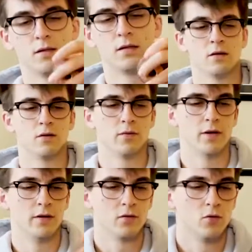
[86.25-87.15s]

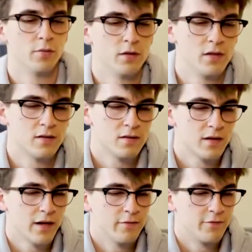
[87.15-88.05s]
Alrighty, so we'll put these
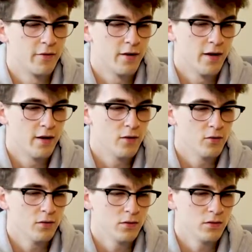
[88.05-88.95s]
aside for now.